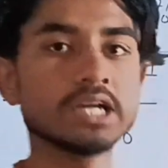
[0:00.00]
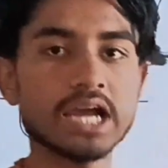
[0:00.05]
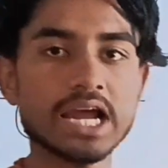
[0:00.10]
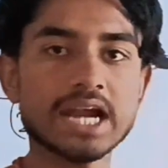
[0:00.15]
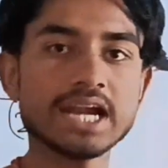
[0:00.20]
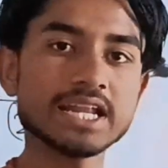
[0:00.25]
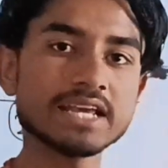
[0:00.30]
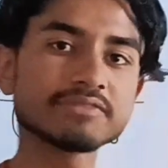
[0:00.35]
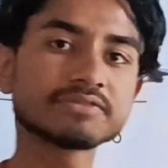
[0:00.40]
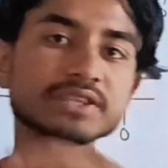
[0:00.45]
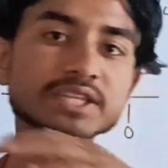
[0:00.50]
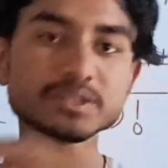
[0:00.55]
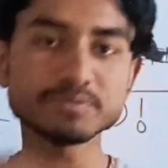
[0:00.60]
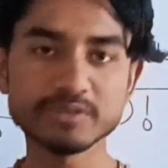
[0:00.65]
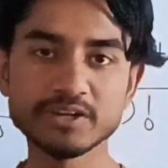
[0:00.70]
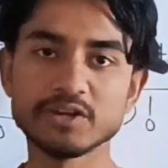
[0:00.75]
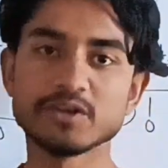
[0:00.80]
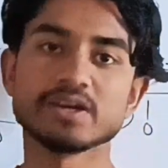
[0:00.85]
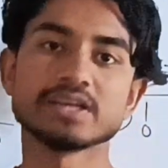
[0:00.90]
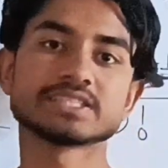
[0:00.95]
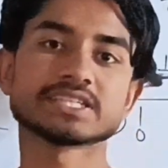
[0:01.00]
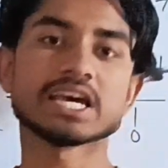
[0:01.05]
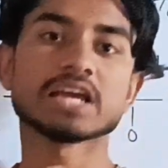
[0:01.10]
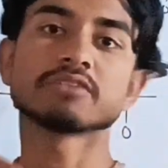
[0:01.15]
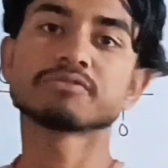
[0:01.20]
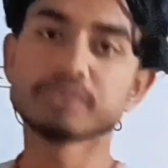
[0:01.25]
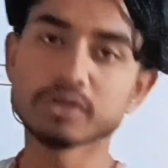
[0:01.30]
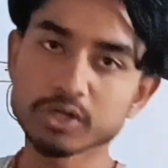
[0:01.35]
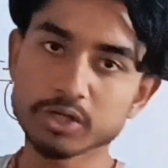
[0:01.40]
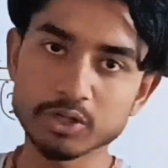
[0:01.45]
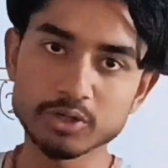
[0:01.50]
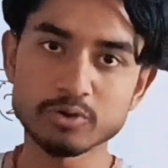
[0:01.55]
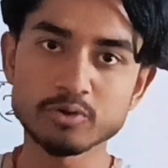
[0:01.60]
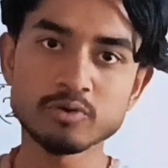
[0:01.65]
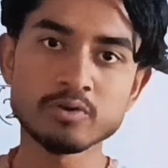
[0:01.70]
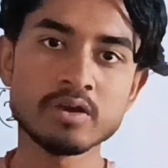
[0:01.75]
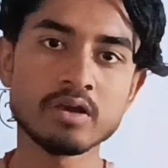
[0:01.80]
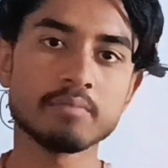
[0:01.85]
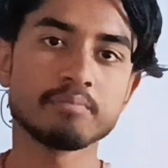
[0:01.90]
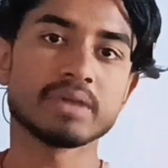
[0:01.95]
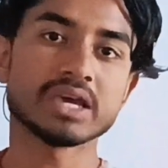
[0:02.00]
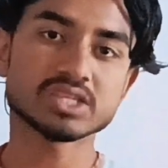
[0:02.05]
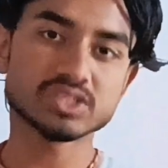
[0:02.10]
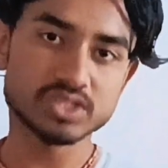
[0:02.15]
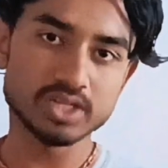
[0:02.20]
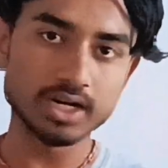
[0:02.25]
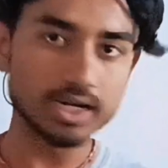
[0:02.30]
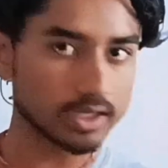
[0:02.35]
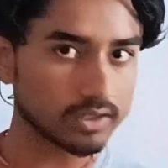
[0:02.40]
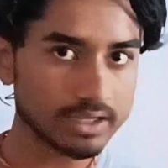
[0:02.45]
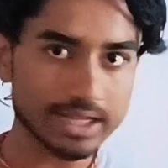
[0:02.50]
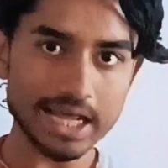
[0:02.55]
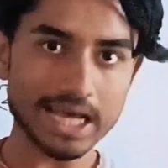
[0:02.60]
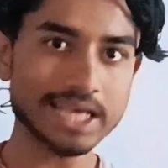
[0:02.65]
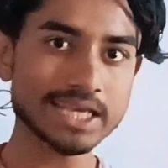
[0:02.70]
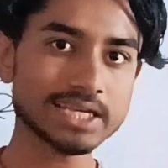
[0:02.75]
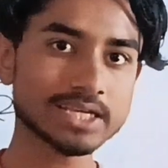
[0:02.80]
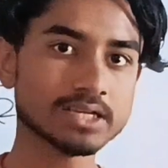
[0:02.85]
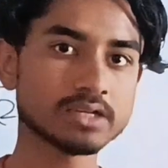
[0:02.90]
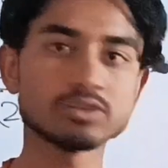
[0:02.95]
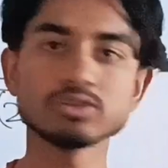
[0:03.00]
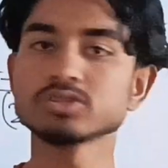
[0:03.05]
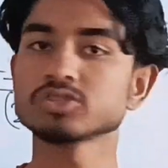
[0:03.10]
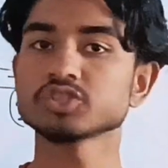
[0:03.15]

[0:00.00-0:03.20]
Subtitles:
And if this video is helpful to you, make sure to like,